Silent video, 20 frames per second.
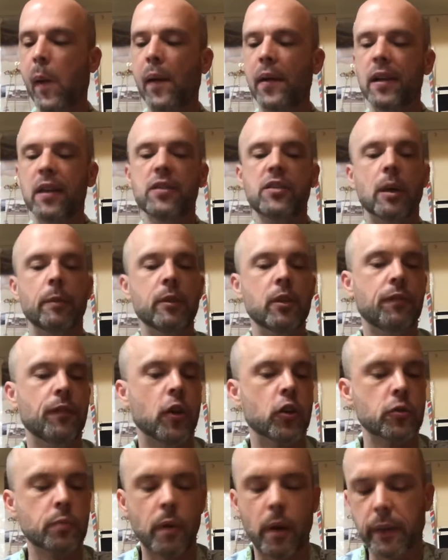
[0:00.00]
Some of you
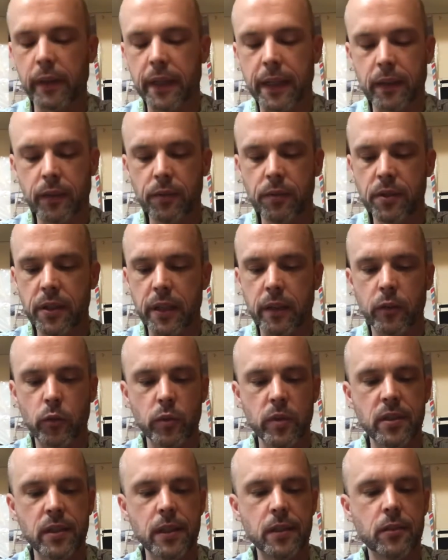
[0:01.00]
folks probably like seeing the
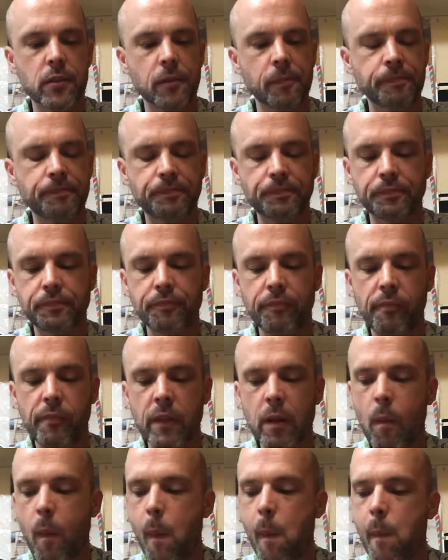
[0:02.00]
receipts.
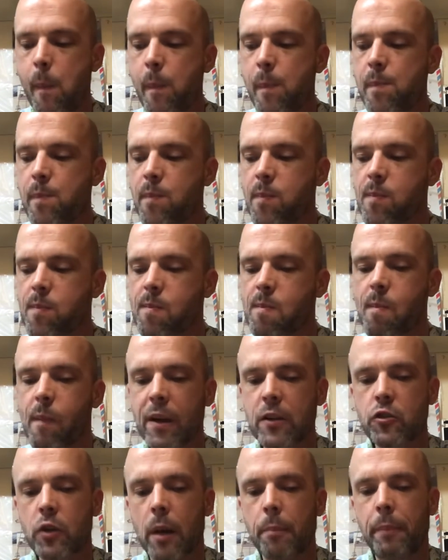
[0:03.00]
Make
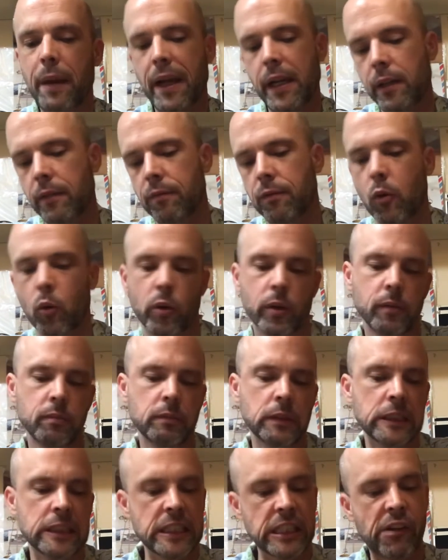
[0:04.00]
sure I paid for
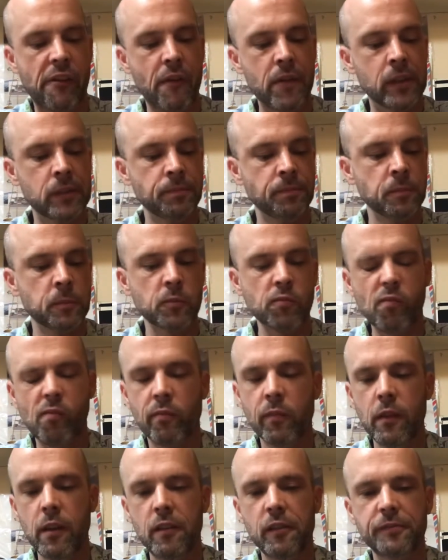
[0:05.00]

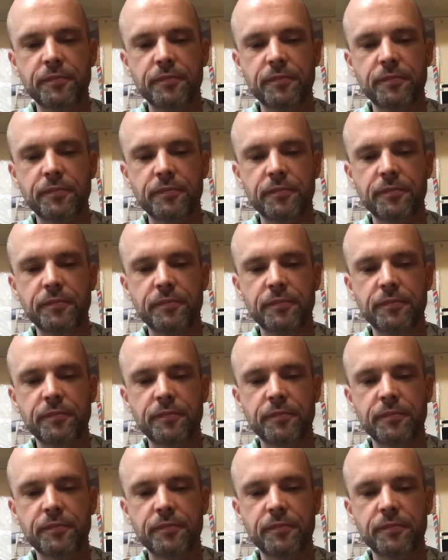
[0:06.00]
it.